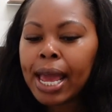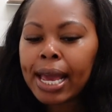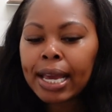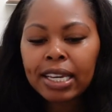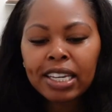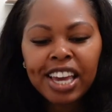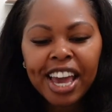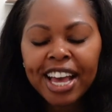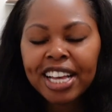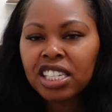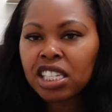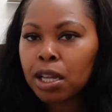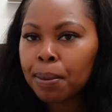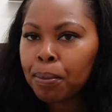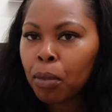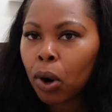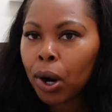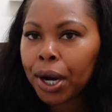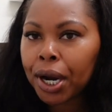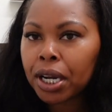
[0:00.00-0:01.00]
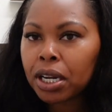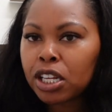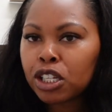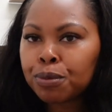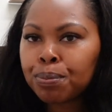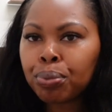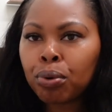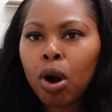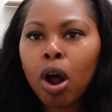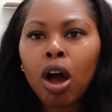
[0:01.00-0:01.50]
Yes, the market is
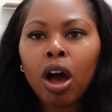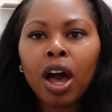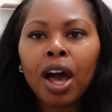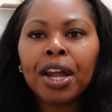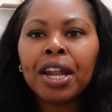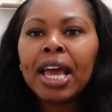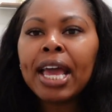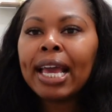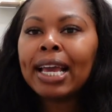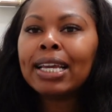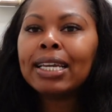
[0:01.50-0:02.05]
broad.